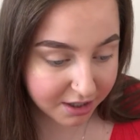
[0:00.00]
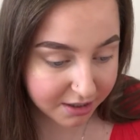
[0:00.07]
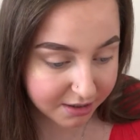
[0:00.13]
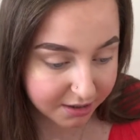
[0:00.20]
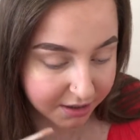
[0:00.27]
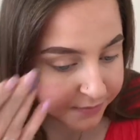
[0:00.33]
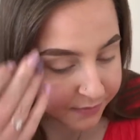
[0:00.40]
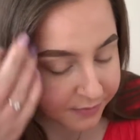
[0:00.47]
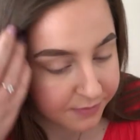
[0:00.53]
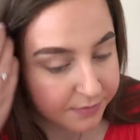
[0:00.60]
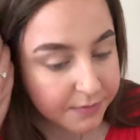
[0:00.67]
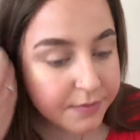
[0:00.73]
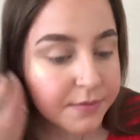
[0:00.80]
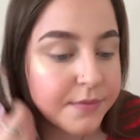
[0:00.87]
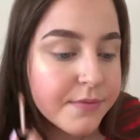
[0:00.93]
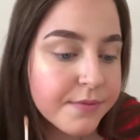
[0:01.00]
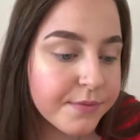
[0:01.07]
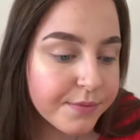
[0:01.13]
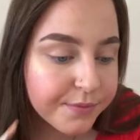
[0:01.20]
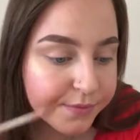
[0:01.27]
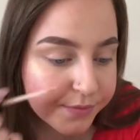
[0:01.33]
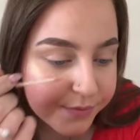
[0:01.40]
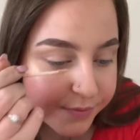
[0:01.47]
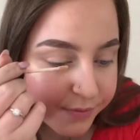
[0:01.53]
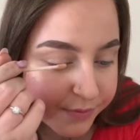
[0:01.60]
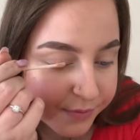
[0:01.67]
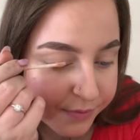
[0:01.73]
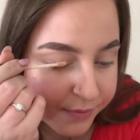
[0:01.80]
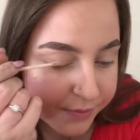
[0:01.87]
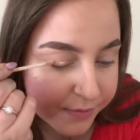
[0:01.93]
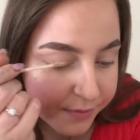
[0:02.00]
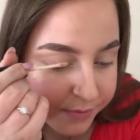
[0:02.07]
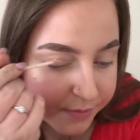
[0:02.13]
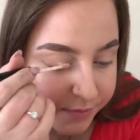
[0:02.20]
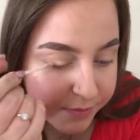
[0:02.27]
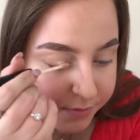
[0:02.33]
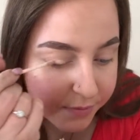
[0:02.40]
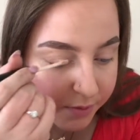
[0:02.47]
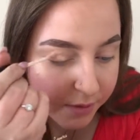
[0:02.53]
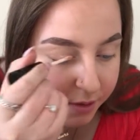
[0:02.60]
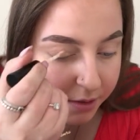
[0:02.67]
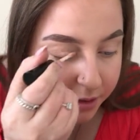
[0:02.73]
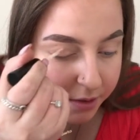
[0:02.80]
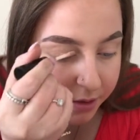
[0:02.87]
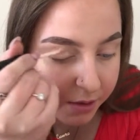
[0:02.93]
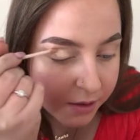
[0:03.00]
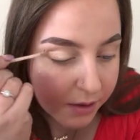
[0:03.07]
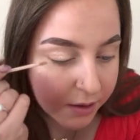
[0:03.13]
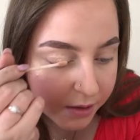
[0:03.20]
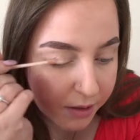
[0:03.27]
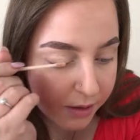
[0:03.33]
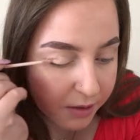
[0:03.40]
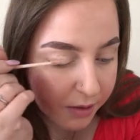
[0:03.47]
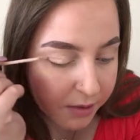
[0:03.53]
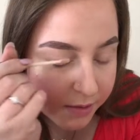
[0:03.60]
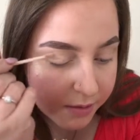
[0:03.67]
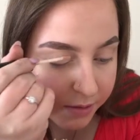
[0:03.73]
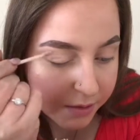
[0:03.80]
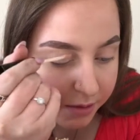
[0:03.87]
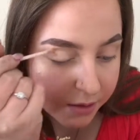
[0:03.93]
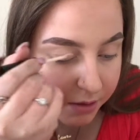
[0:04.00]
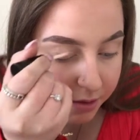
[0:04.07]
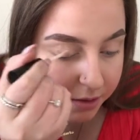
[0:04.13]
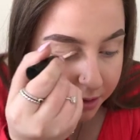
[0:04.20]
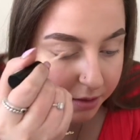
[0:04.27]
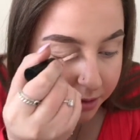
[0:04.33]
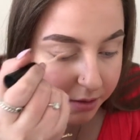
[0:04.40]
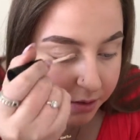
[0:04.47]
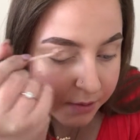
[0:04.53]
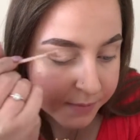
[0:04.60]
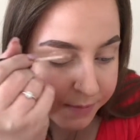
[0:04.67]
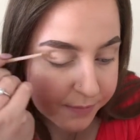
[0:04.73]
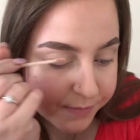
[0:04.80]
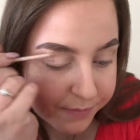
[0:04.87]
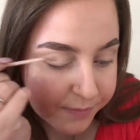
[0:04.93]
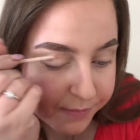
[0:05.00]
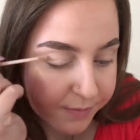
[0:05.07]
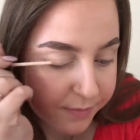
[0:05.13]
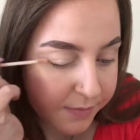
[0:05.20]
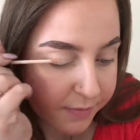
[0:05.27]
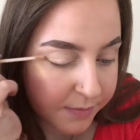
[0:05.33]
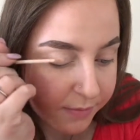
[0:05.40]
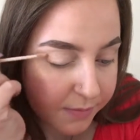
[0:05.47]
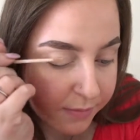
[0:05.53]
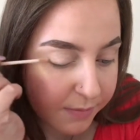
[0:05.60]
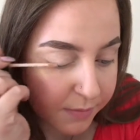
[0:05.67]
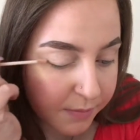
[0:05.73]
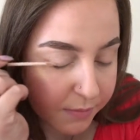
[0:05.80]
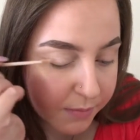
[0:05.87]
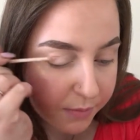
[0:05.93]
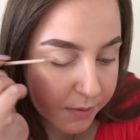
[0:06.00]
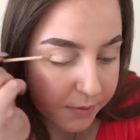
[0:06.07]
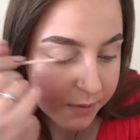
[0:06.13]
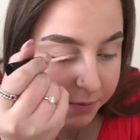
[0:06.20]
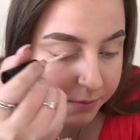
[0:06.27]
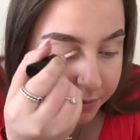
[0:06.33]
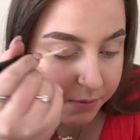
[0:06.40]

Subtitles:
No one is speaking in this clip.